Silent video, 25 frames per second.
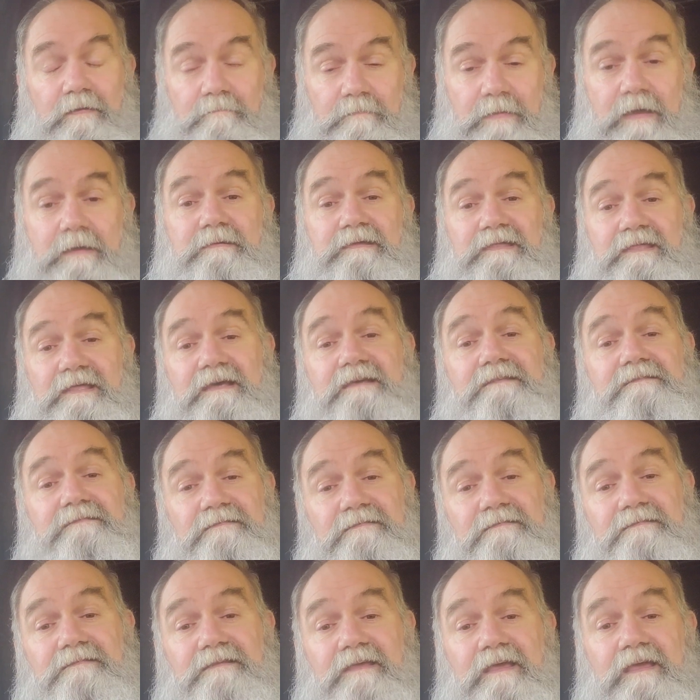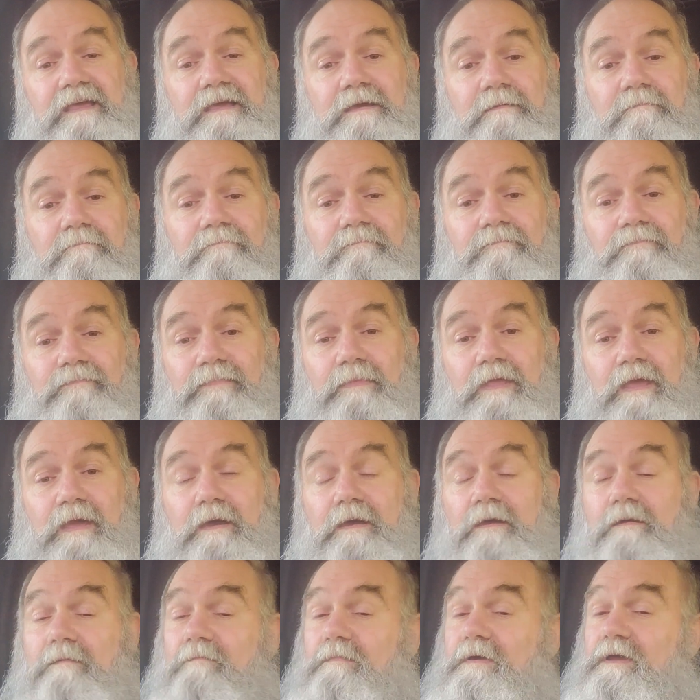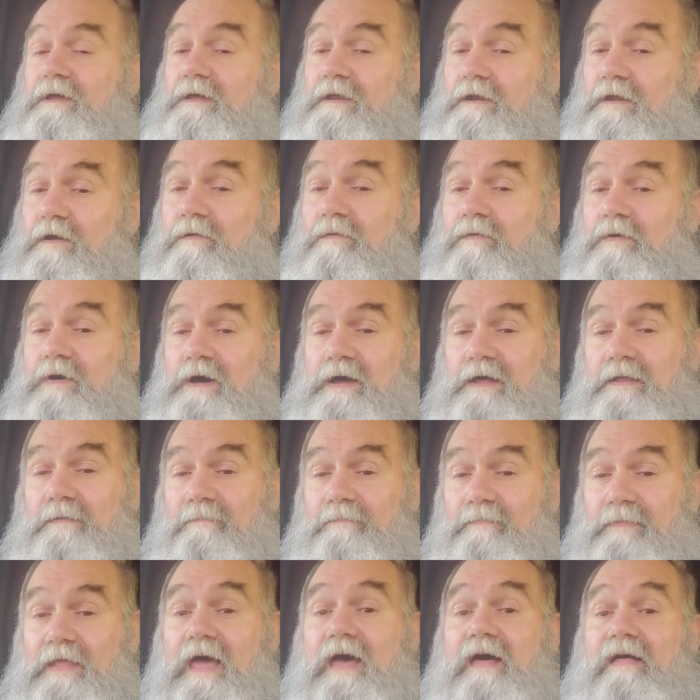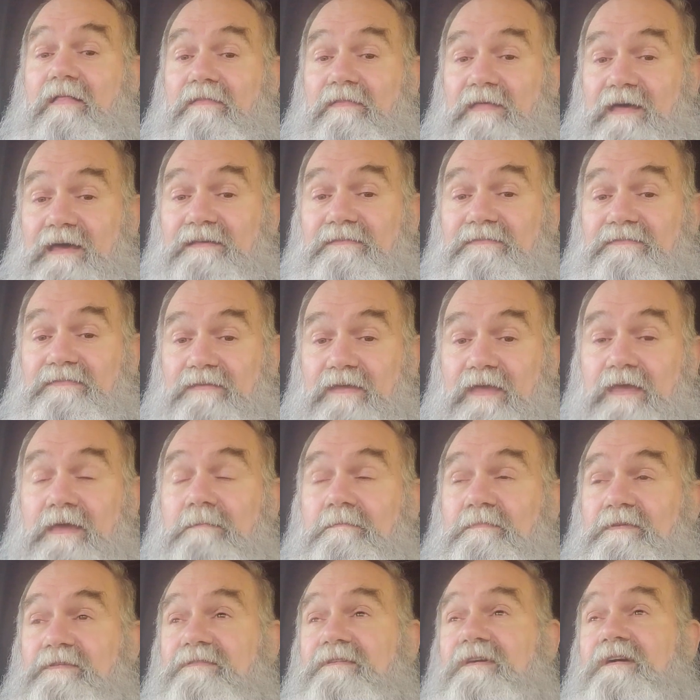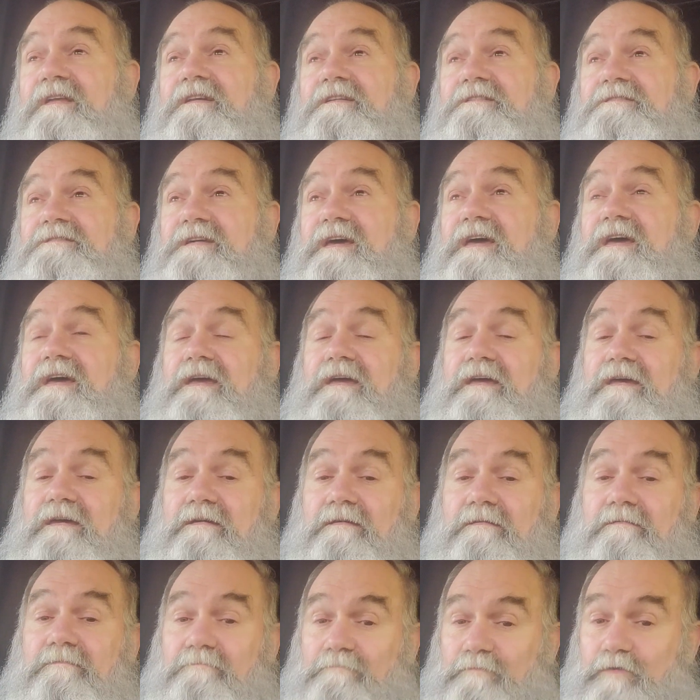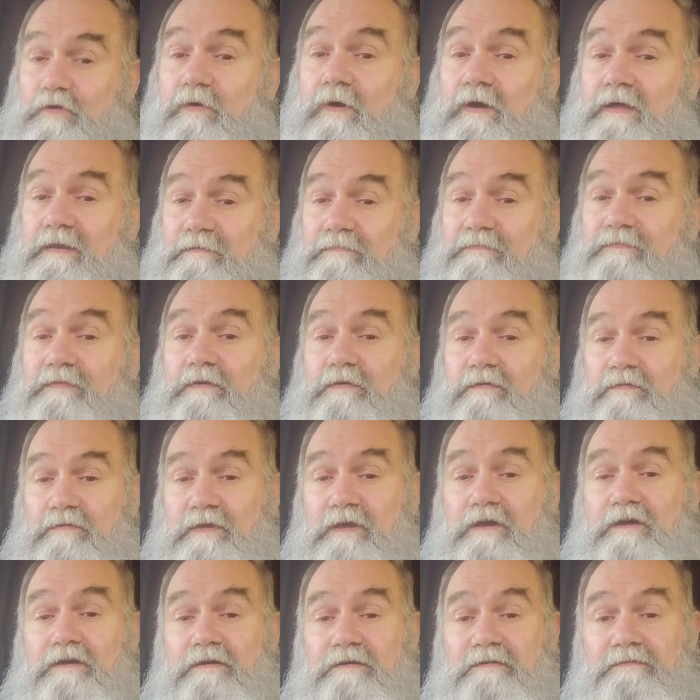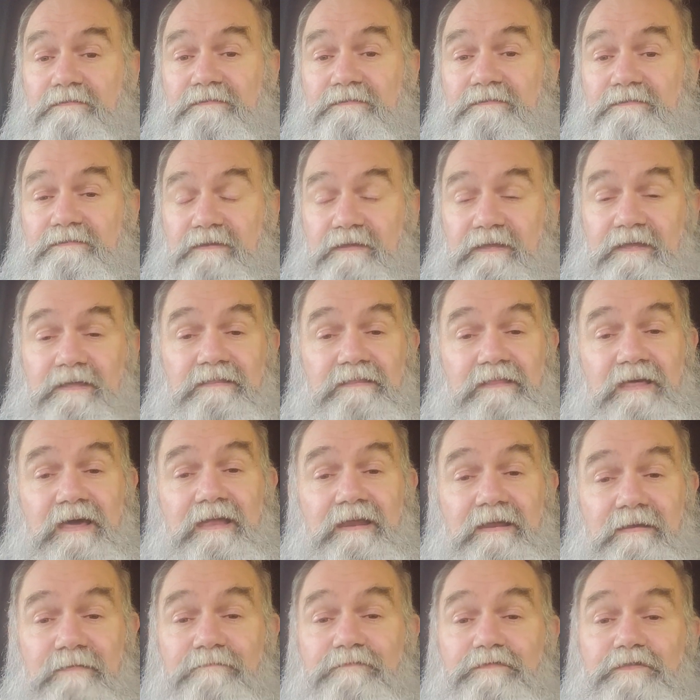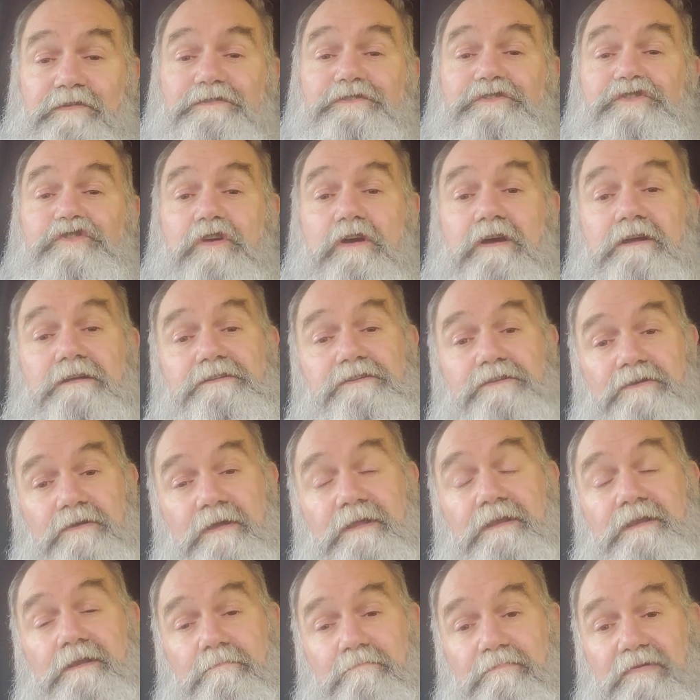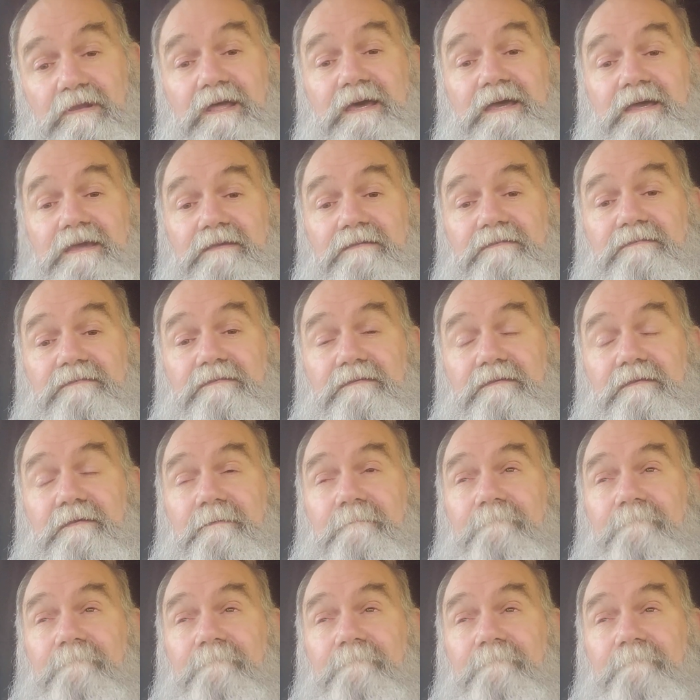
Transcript: Maybe that's the scheme. But you know what? That scheme is going to take quite a few years to get that infrastructure into place.